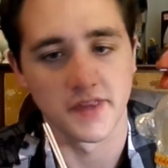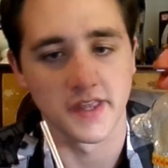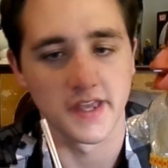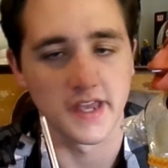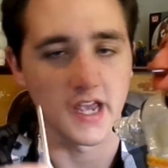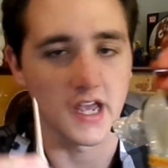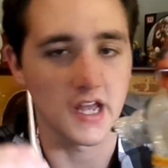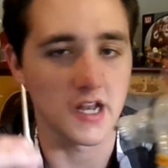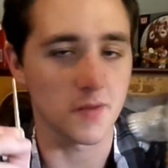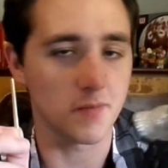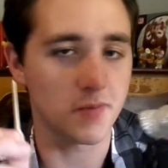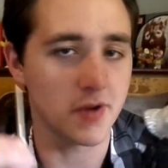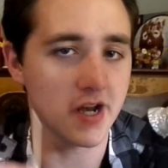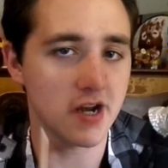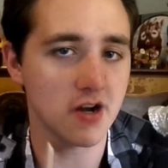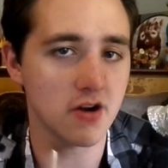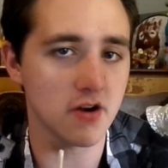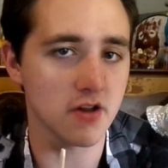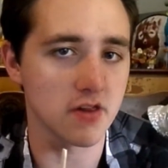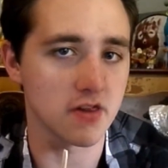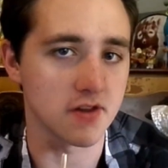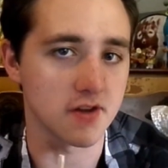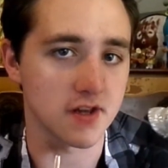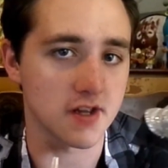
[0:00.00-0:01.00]
And
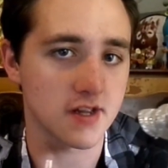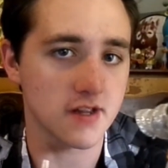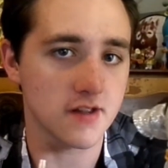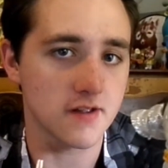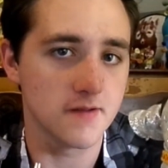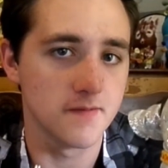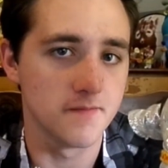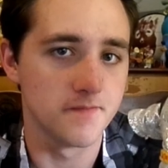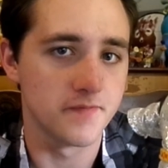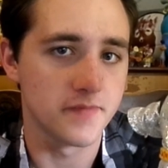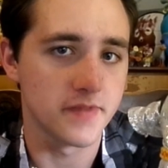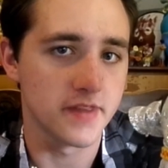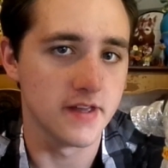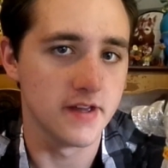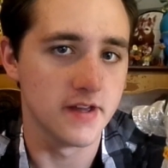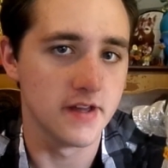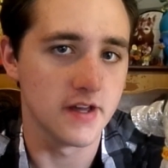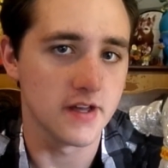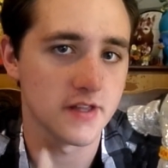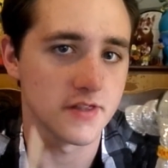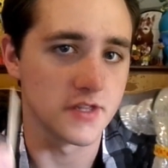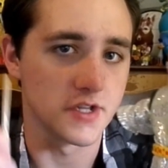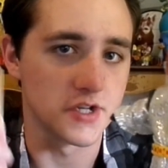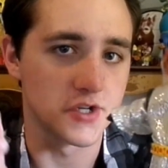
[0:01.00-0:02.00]
apparently,
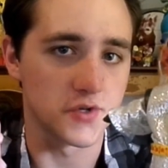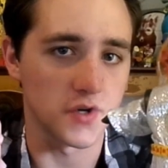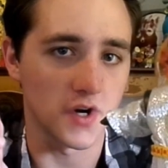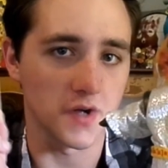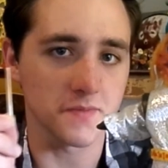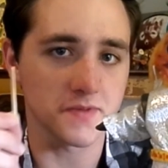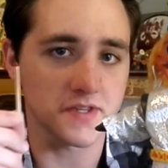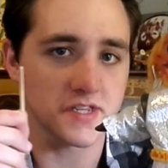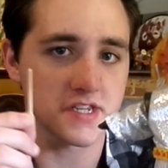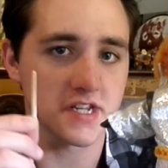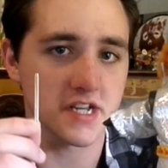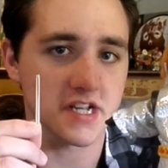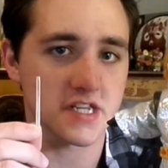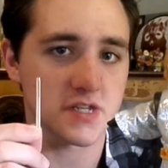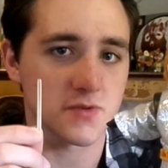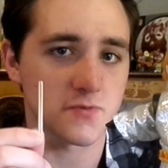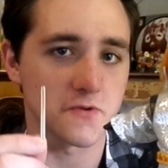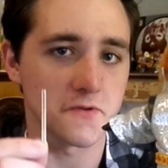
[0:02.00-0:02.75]
the drumsticks